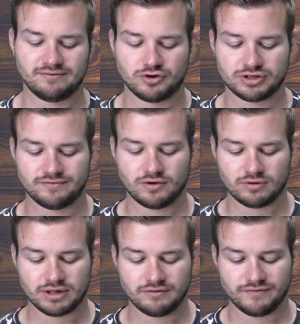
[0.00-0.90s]
where the
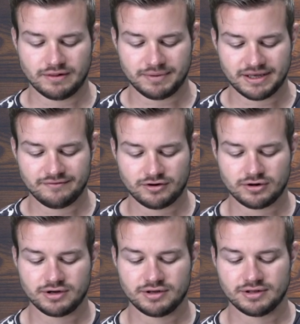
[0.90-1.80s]
vocal will be,
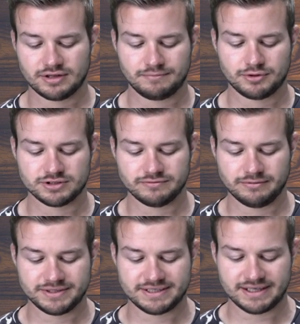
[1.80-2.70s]
where the person will
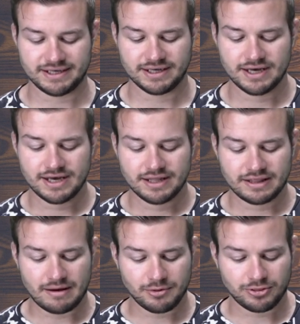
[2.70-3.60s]
be singing.
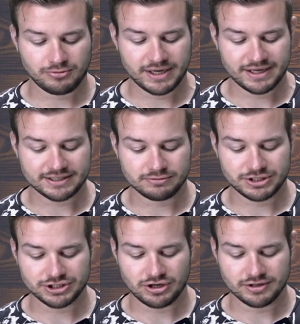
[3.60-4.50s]
Number 3,
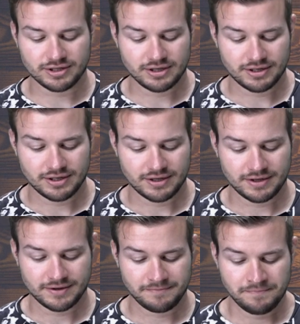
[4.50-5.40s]
switch on
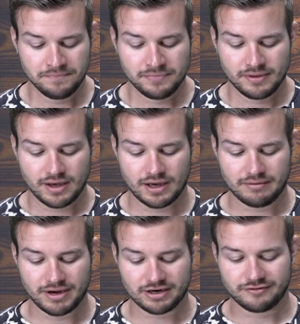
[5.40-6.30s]

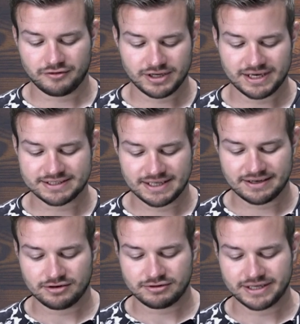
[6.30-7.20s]
microphone, yeah, I said
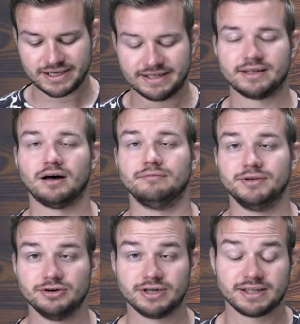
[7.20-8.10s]
it already, and
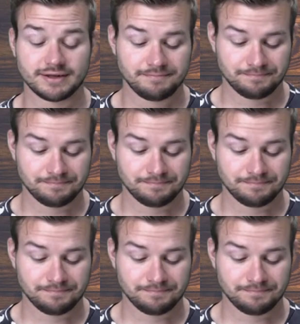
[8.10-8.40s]
unmute it